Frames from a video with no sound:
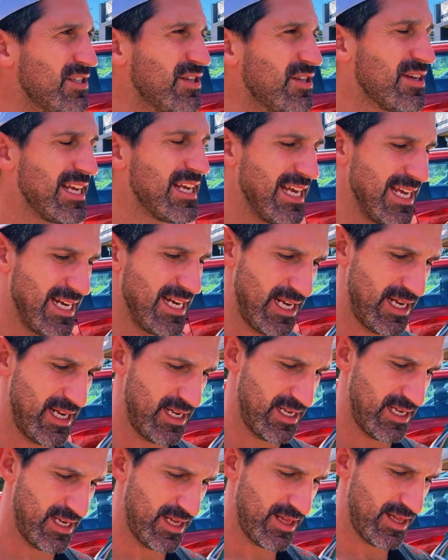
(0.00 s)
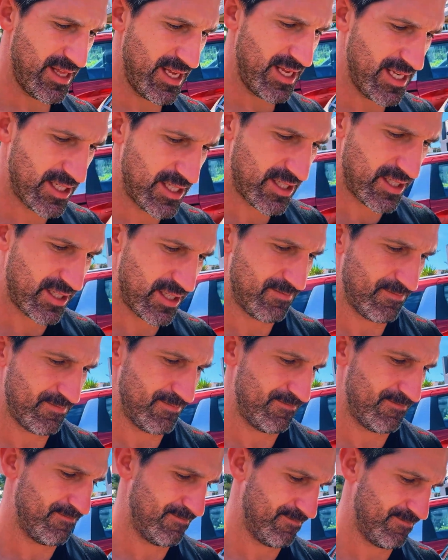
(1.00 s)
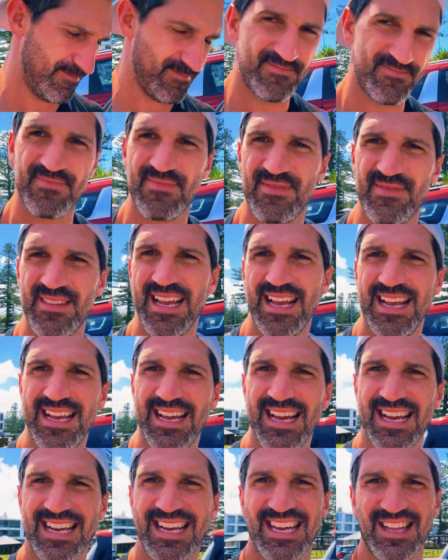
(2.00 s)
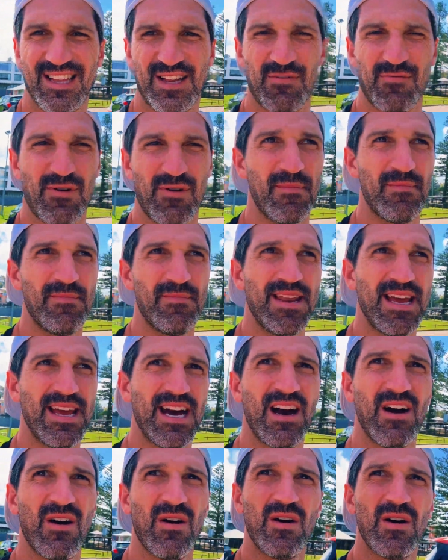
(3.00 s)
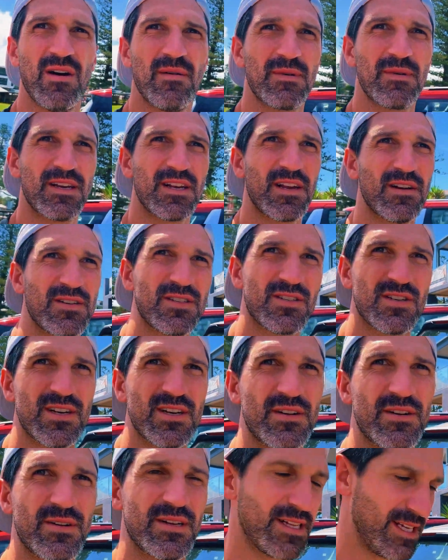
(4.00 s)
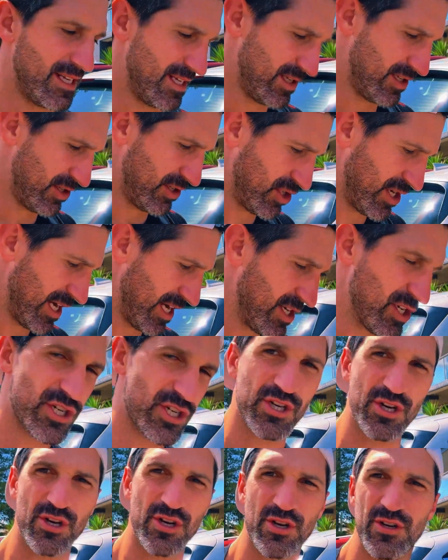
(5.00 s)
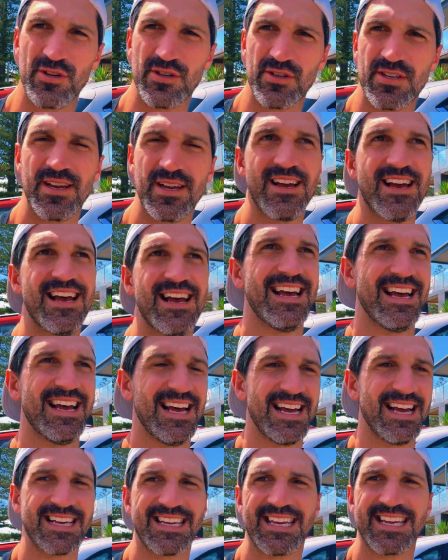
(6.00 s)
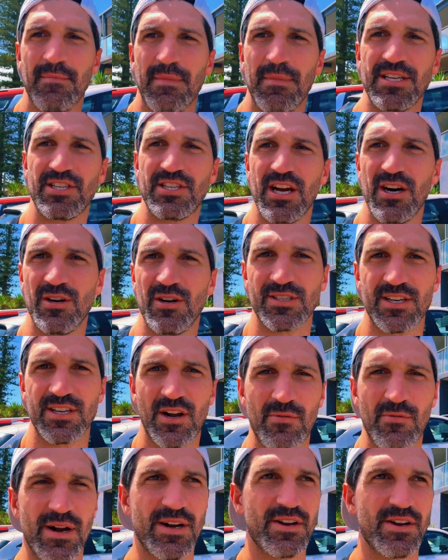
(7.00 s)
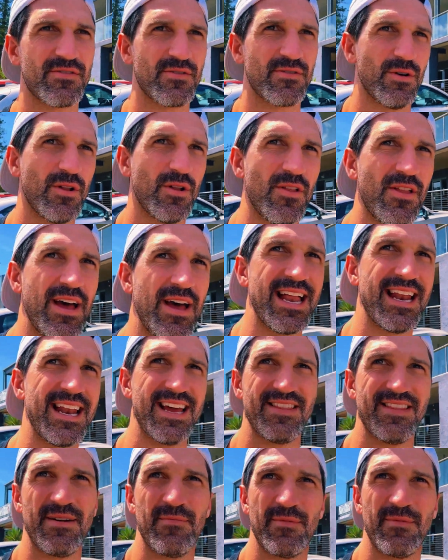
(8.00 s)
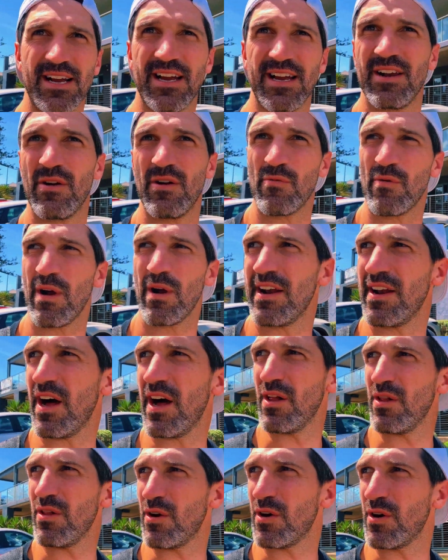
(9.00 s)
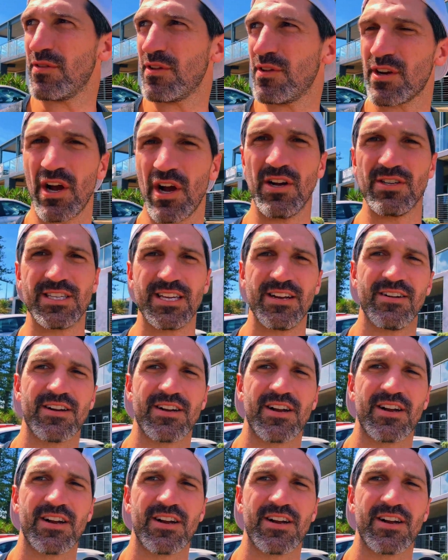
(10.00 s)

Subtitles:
to get this Achilles rub. Now I'm going to go inside quickly, change shoes, get my gels, and I'll run you through all of that, and then we're going to run along the coast here in